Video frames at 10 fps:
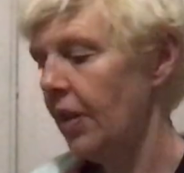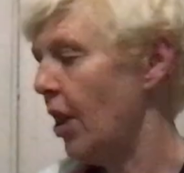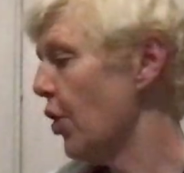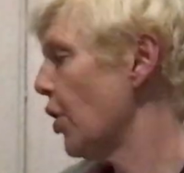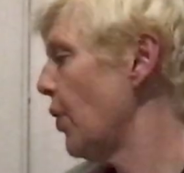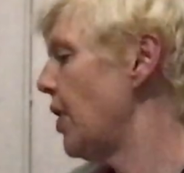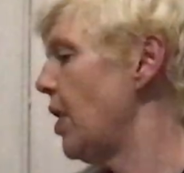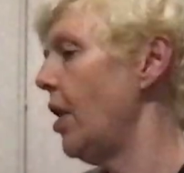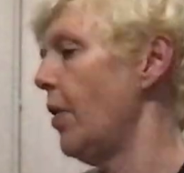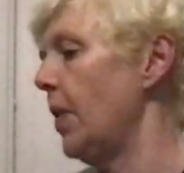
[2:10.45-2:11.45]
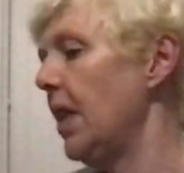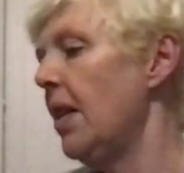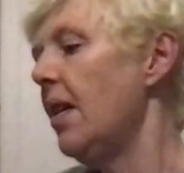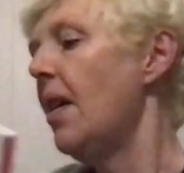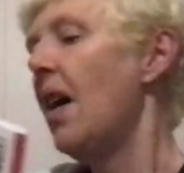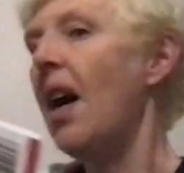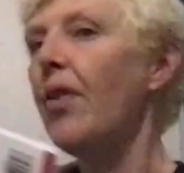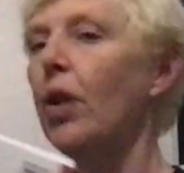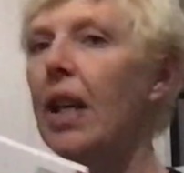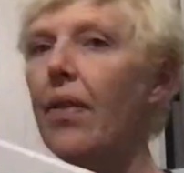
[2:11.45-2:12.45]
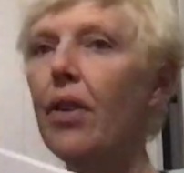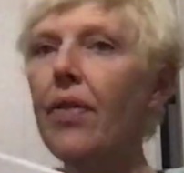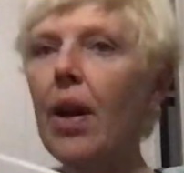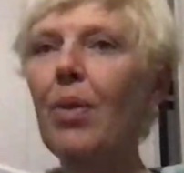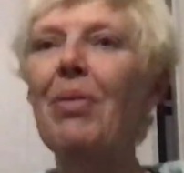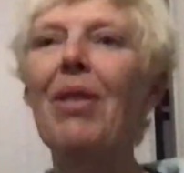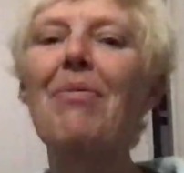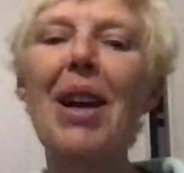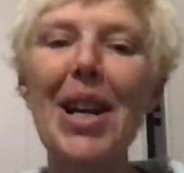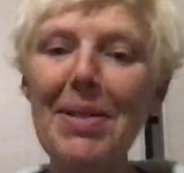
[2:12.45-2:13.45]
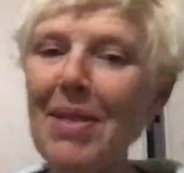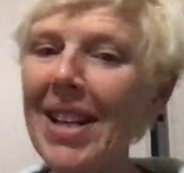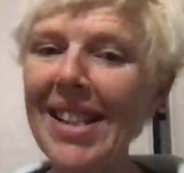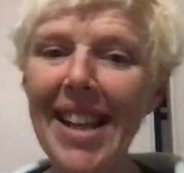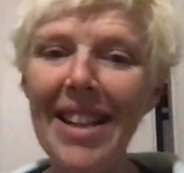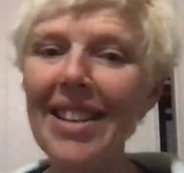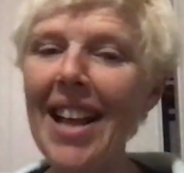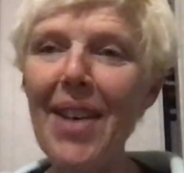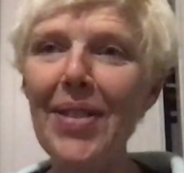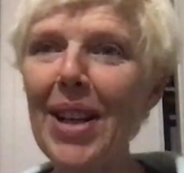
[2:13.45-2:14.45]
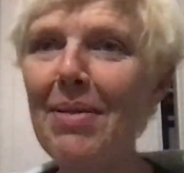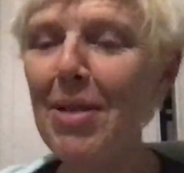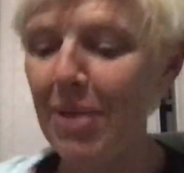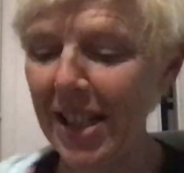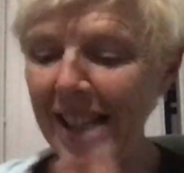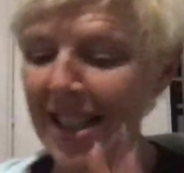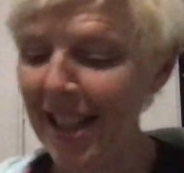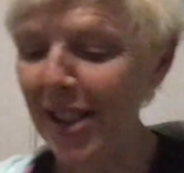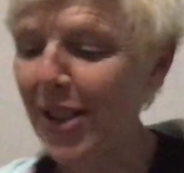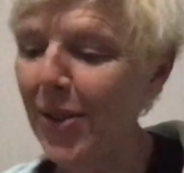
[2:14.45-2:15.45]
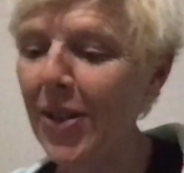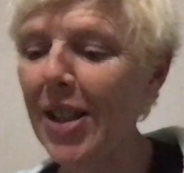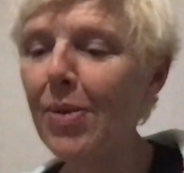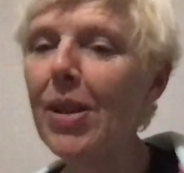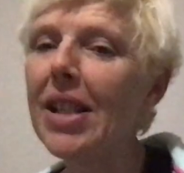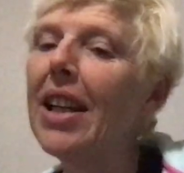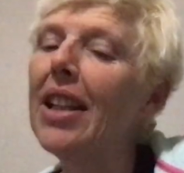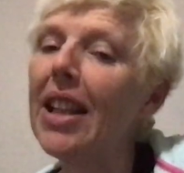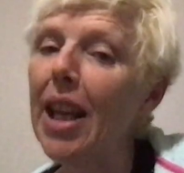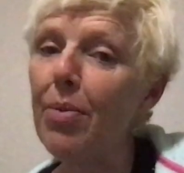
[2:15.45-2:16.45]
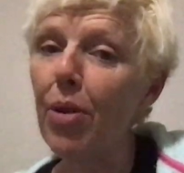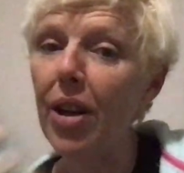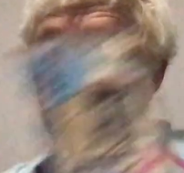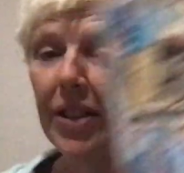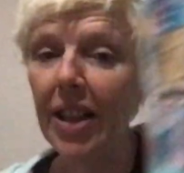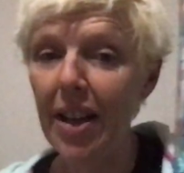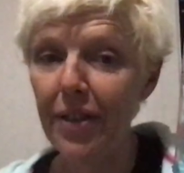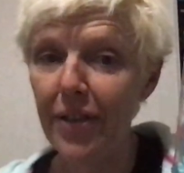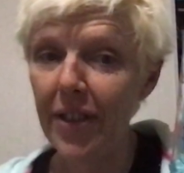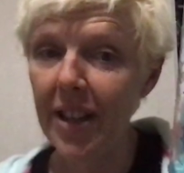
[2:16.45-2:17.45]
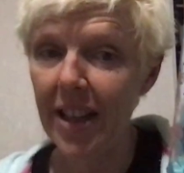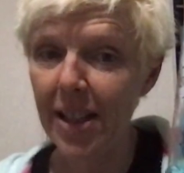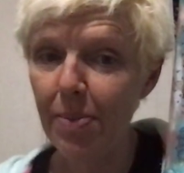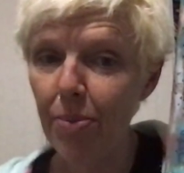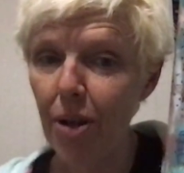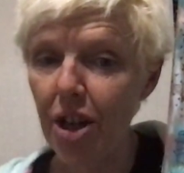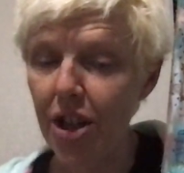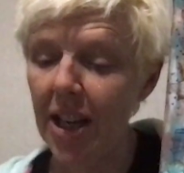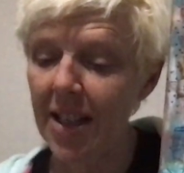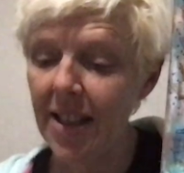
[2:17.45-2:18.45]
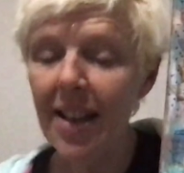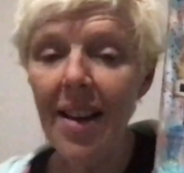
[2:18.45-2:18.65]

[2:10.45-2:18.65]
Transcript: I'll show it to you. I've only ever found, my husband is like laughing at me because I take this, so this was like a labor of love, this project.